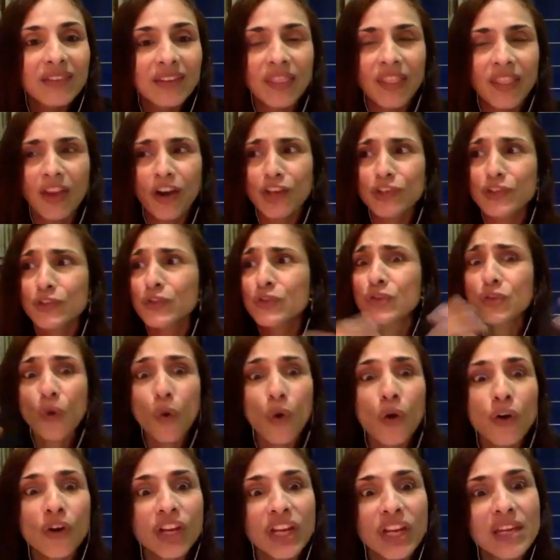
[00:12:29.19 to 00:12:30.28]
and there are
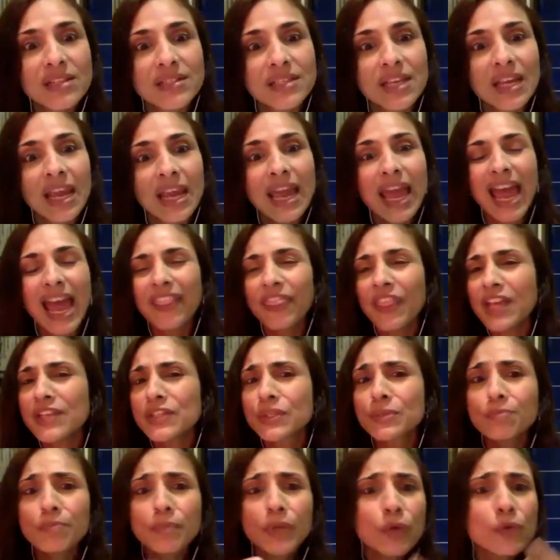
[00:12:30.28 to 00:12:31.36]
stories and
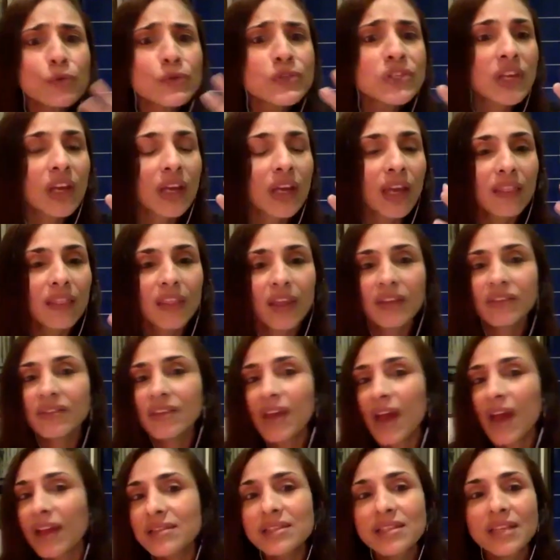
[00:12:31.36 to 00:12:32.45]
there's music and they're
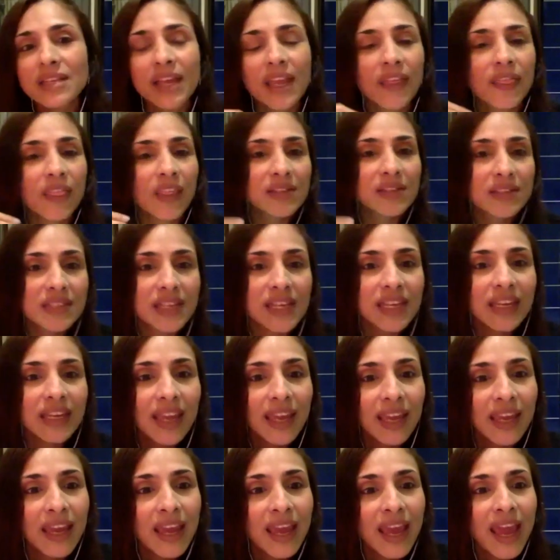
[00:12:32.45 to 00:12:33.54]
dancing and they're
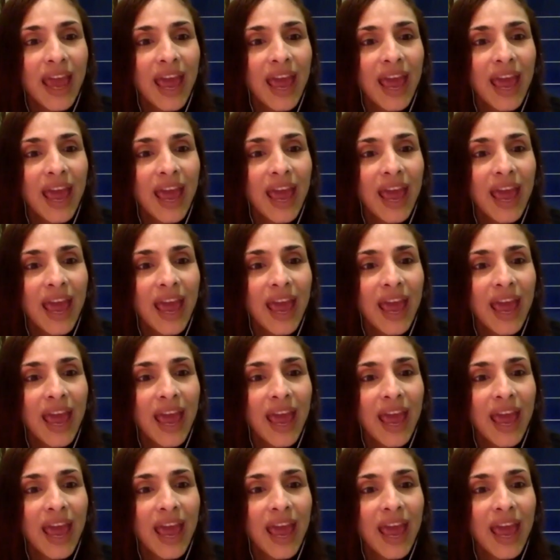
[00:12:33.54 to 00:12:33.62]
singing.